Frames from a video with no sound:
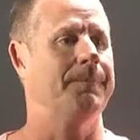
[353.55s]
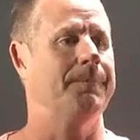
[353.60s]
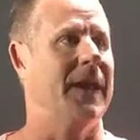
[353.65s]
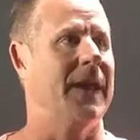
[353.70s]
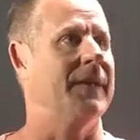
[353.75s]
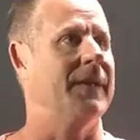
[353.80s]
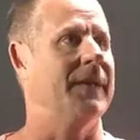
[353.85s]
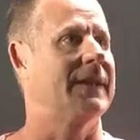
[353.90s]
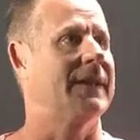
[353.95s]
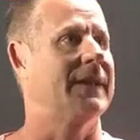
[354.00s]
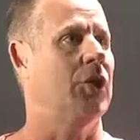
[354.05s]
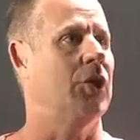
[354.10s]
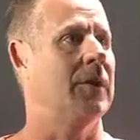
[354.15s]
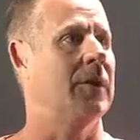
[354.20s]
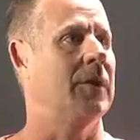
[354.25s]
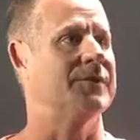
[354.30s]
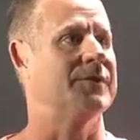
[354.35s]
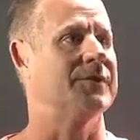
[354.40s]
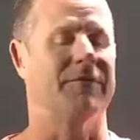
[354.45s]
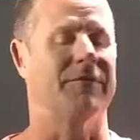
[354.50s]
in the
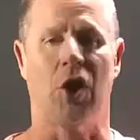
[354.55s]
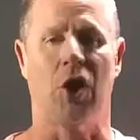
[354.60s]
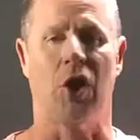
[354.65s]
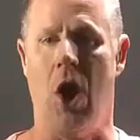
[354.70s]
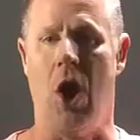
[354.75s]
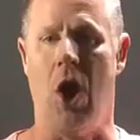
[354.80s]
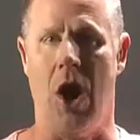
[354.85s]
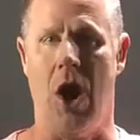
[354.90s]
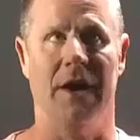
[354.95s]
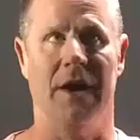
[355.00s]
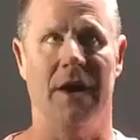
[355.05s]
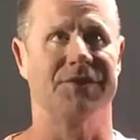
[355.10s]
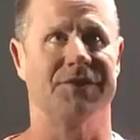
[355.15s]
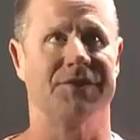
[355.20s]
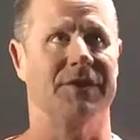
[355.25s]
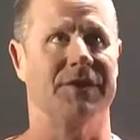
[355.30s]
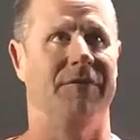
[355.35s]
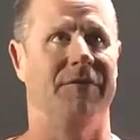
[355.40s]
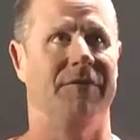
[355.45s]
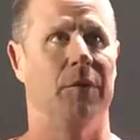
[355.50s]
terms of
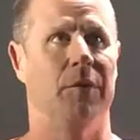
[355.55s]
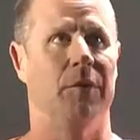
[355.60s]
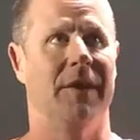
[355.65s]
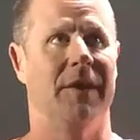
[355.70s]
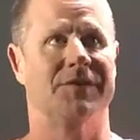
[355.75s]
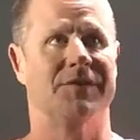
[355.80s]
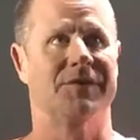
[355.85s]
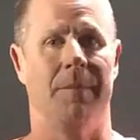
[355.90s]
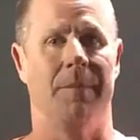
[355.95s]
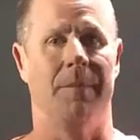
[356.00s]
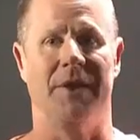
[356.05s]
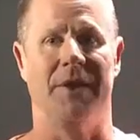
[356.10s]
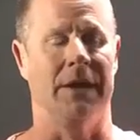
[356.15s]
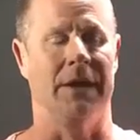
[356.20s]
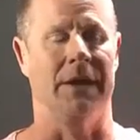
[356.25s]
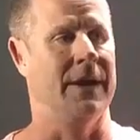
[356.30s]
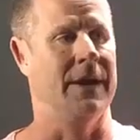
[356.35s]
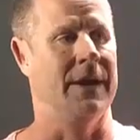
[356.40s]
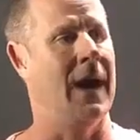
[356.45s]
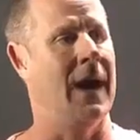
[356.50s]
cost, if you give something
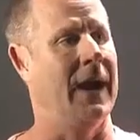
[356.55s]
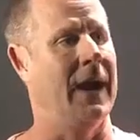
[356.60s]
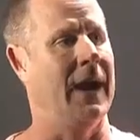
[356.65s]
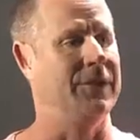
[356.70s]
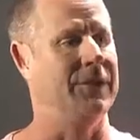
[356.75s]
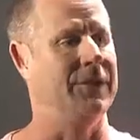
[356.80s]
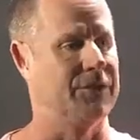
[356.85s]
a 9,